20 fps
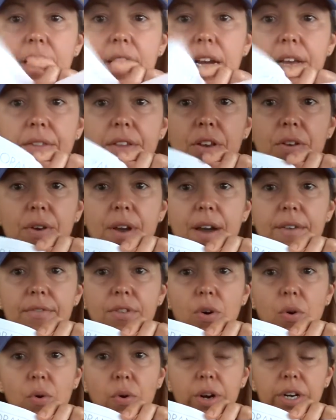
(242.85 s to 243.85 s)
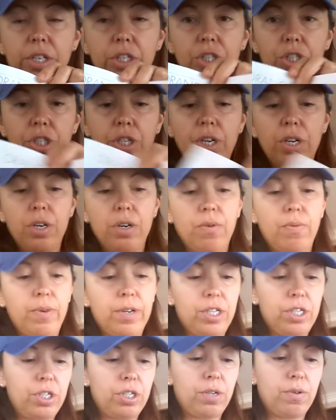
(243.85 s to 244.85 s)
and then you have the orange,
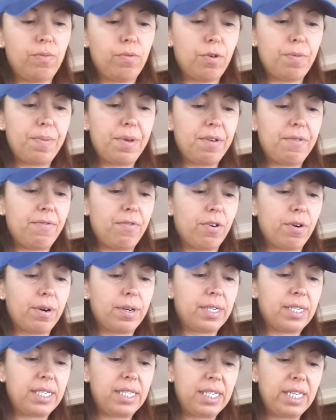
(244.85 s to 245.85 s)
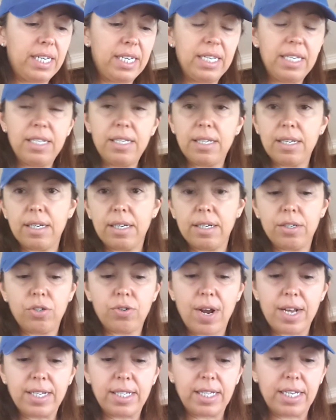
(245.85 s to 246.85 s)
which will be for seeds and
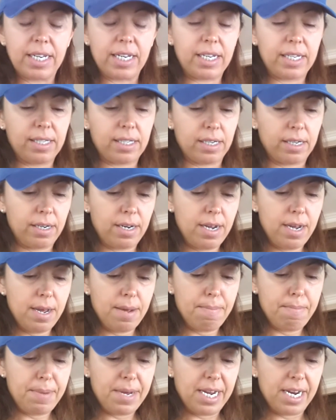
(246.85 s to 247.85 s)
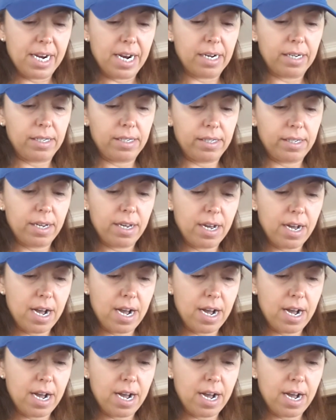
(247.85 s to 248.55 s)
dressings and peanuts.